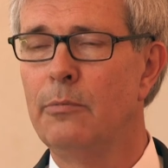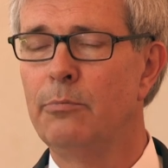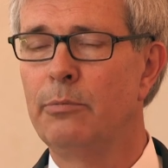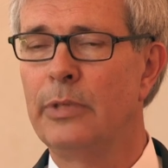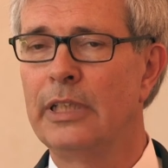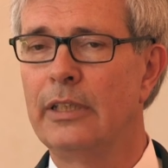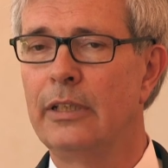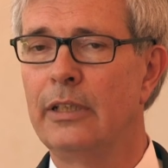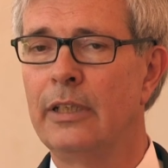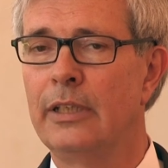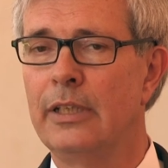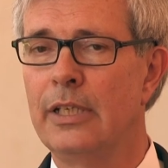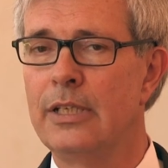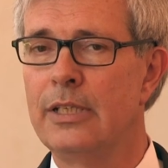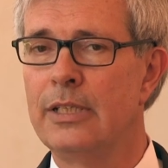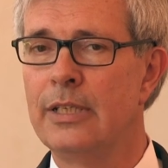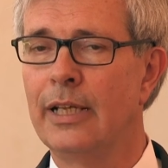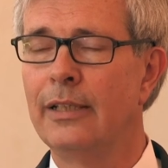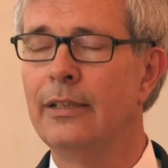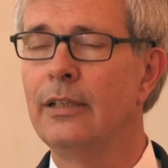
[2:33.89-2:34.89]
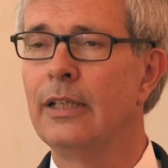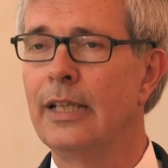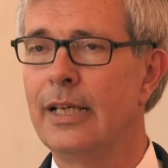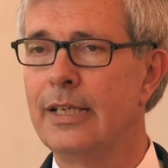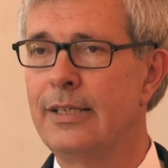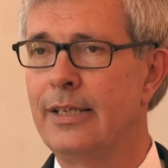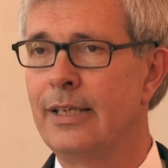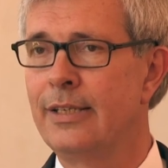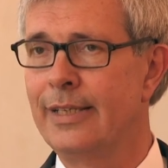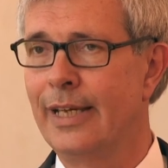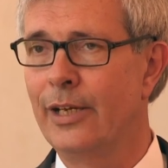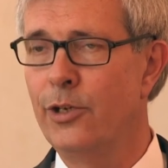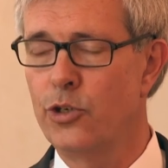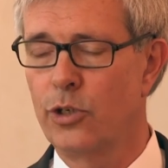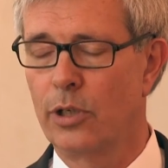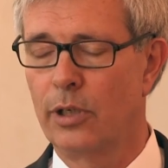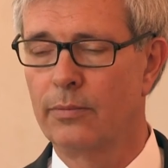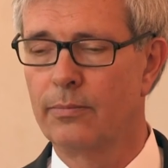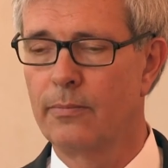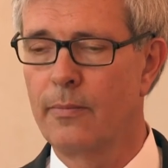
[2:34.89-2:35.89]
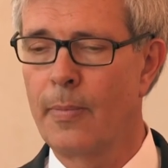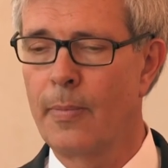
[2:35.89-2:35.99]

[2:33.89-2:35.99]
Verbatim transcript: but it is nonetheless essential.